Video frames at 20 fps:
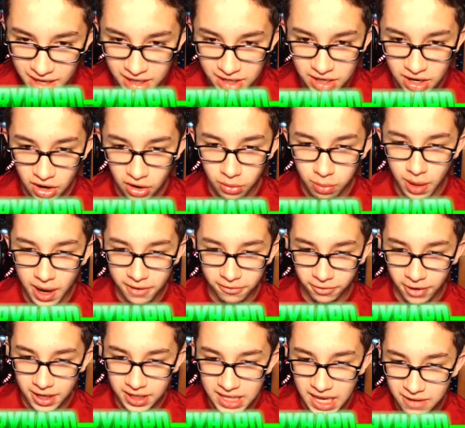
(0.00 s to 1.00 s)
No, my
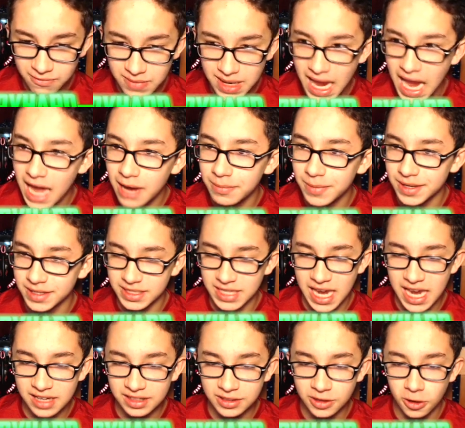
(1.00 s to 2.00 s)
friend gave me admin.
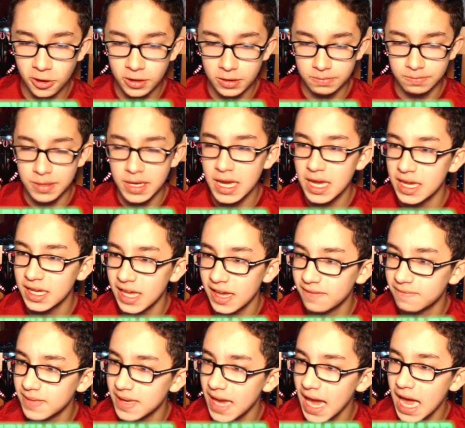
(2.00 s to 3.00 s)
TanGuardedP gave
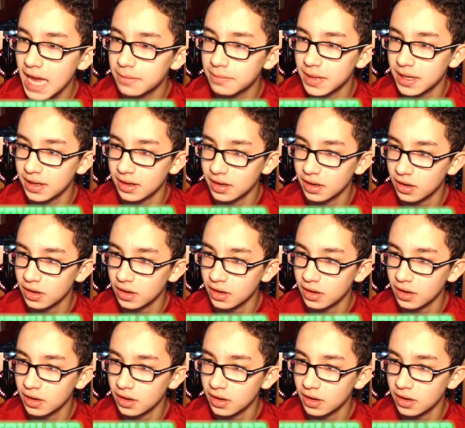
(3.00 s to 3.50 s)
me admin.